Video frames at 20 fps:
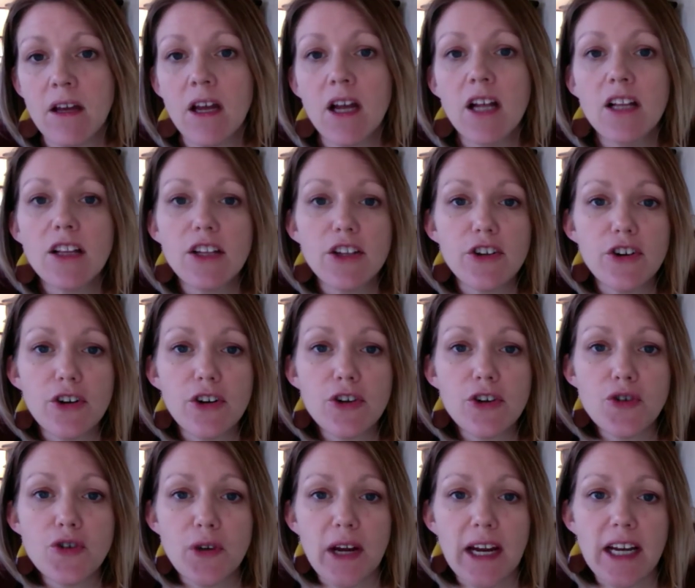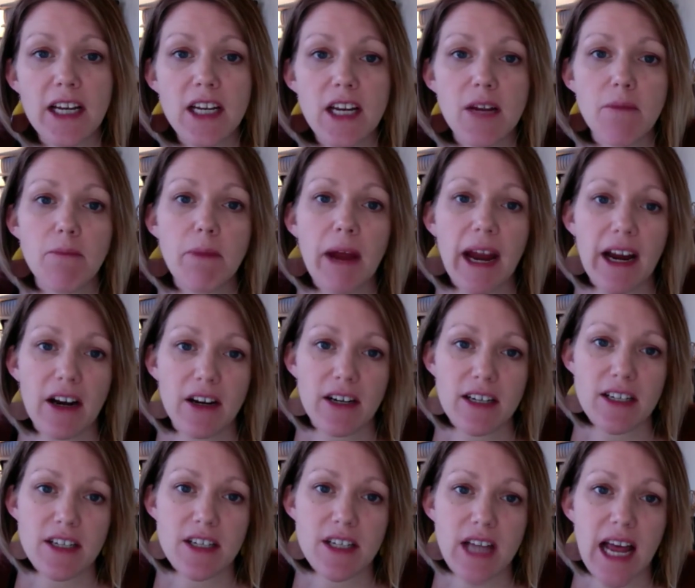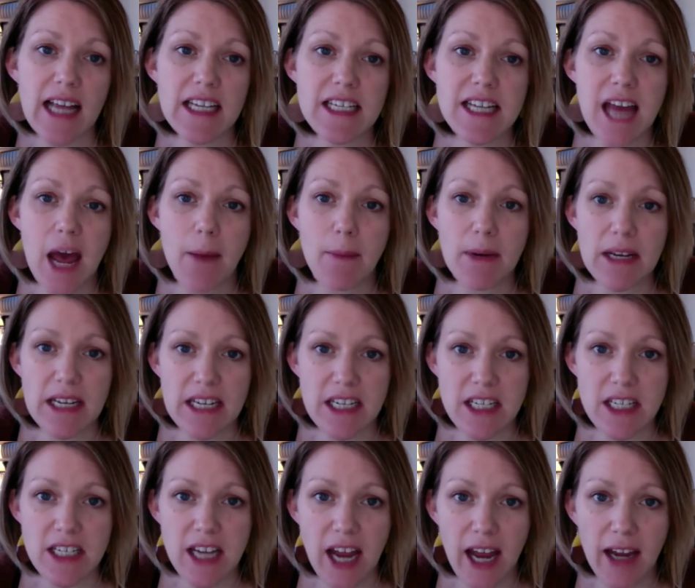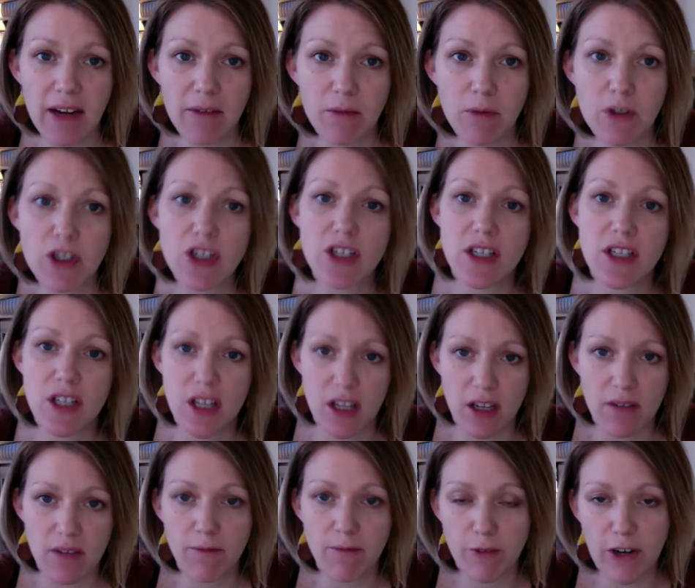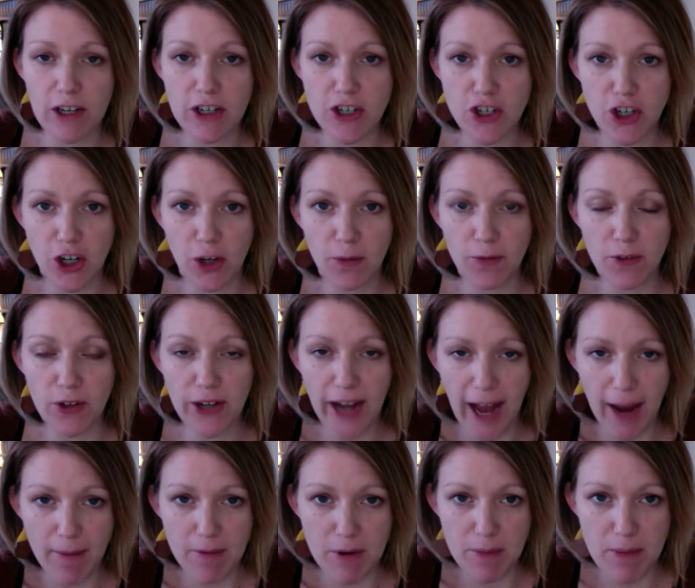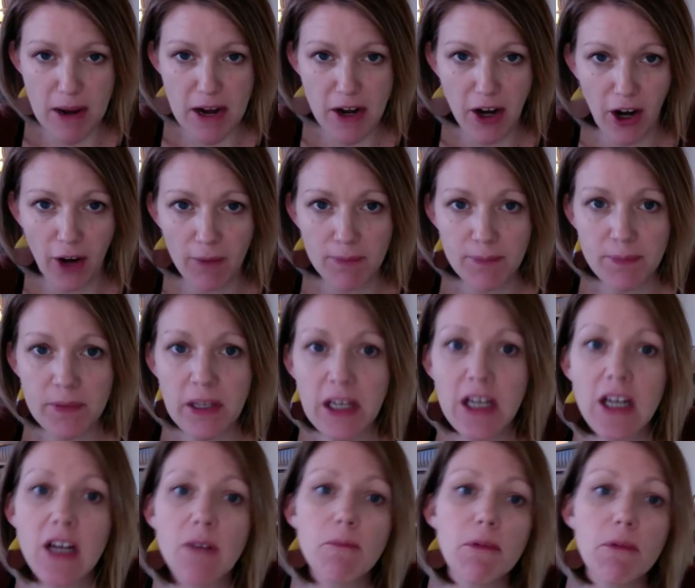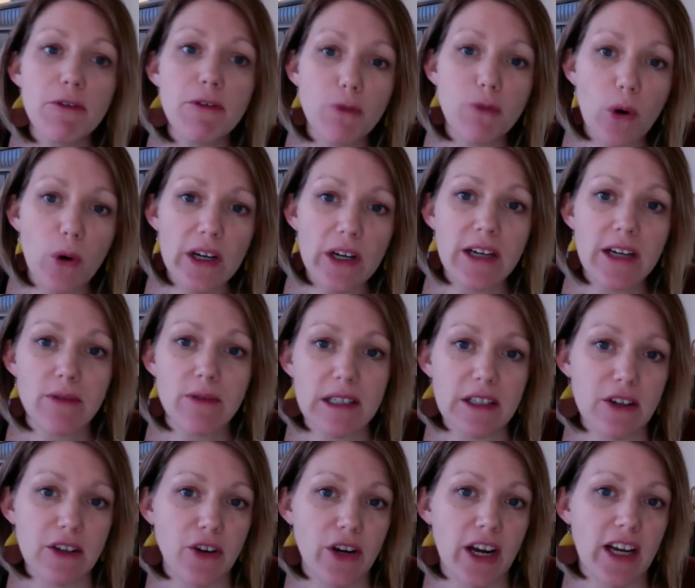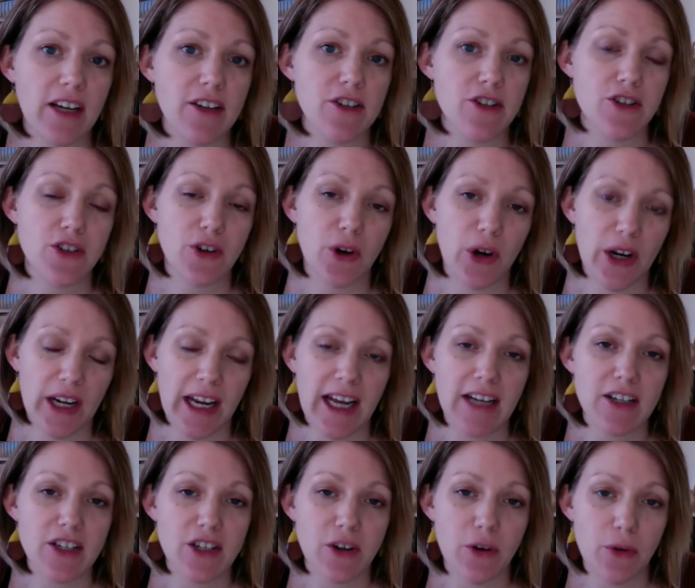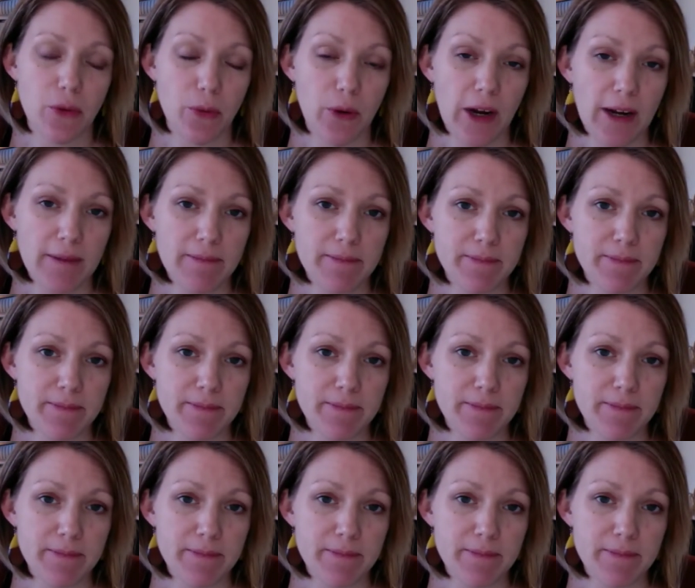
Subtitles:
Lenoir trained in Paris as an ébéniste, which is the French term for cabinet maker, before he relocated to New York in 1803.